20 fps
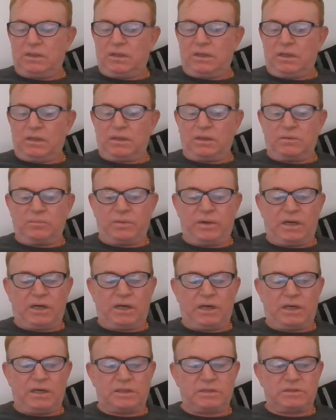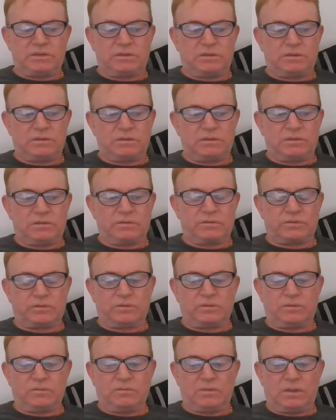in the past
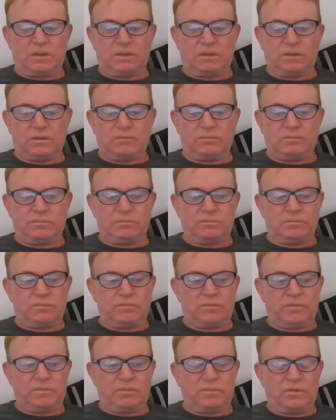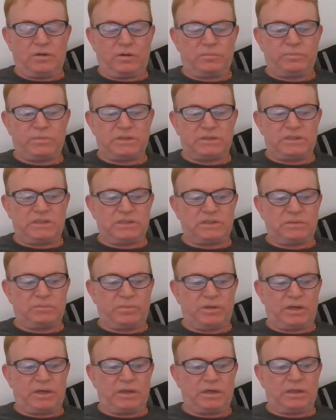through not
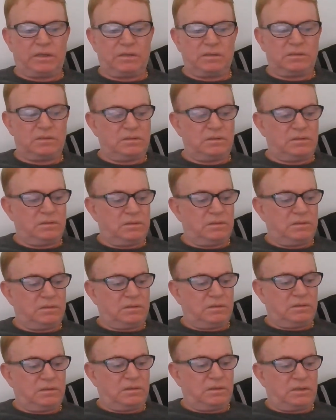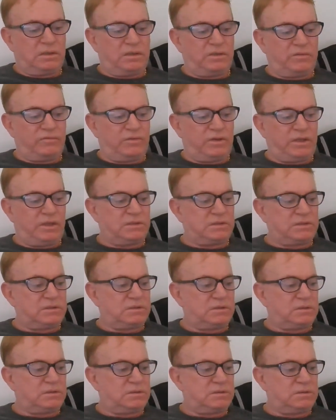participating in
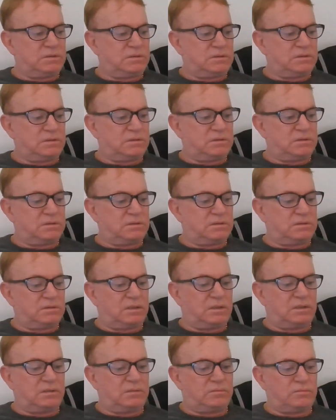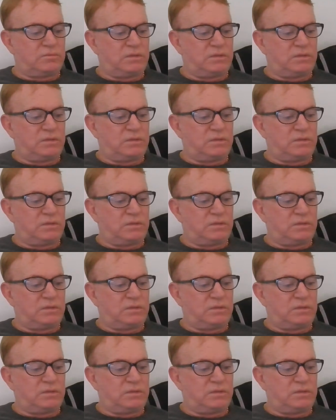events that